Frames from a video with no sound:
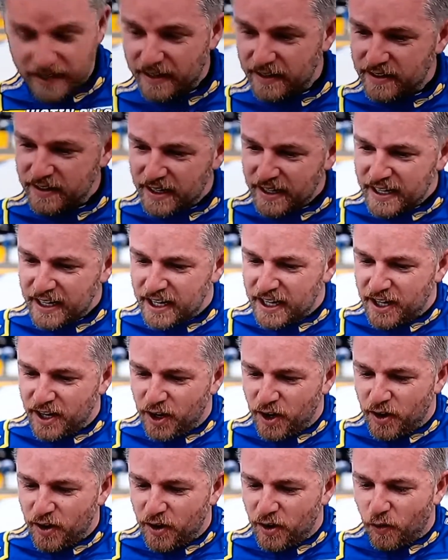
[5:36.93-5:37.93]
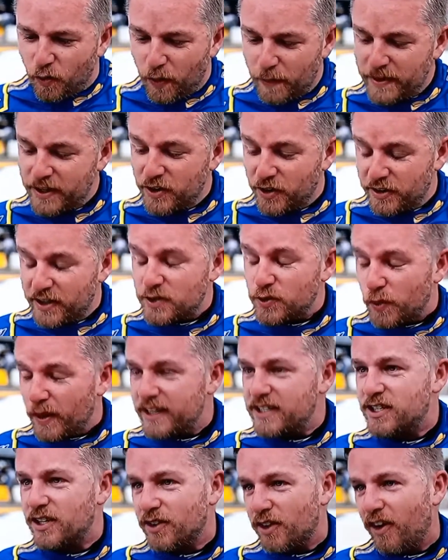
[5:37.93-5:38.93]
Regan, we've been doing this
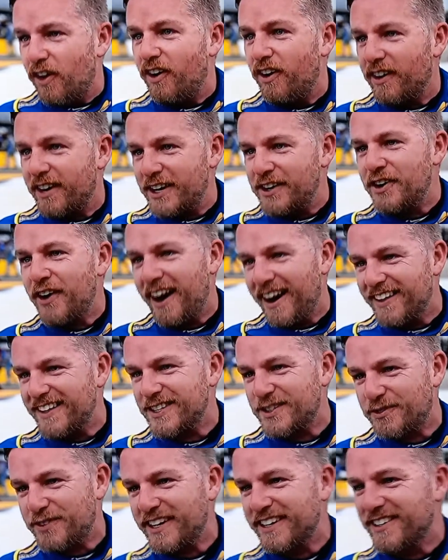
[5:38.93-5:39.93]
way too long. You know how this